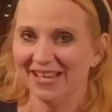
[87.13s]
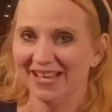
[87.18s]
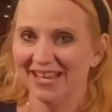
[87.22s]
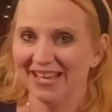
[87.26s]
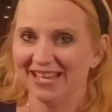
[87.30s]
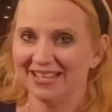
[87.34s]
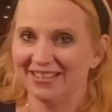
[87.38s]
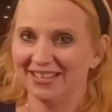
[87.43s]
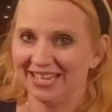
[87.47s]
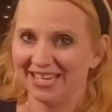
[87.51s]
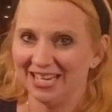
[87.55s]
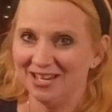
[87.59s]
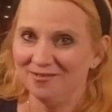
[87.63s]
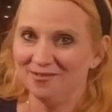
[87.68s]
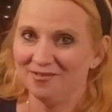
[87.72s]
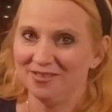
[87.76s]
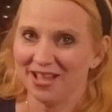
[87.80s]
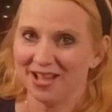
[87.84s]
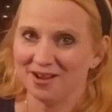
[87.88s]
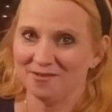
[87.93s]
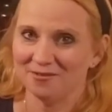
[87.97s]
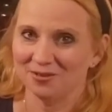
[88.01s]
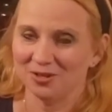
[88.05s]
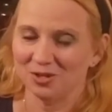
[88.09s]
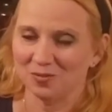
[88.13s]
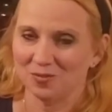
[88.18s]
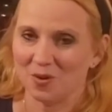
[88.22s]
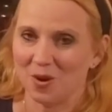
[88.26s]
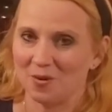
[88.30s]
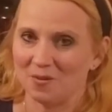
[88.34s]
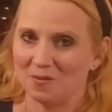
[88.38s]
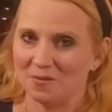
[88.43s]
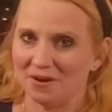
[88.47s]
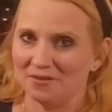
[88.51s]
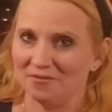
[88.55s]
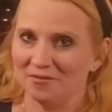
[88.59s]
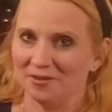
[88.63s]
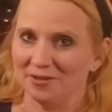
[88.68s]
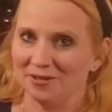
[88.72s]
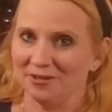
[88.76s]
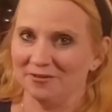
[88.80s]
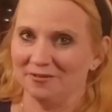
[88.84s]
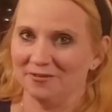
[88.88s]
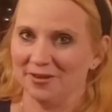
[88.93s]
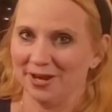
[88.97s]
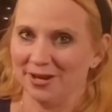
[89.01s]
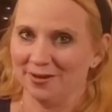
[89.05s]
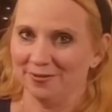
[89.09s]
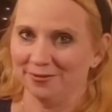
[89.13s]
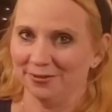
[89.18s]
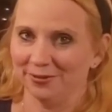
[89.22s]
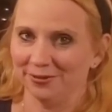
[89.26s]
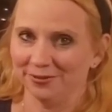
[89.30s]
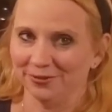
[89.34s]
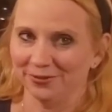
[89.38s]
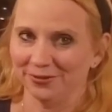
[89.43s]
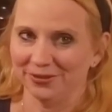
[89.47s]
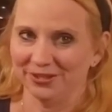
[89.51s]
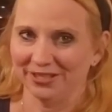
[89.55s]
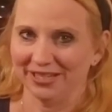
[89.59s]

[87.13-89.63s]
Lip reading: The E flat one is probably my very favorite one,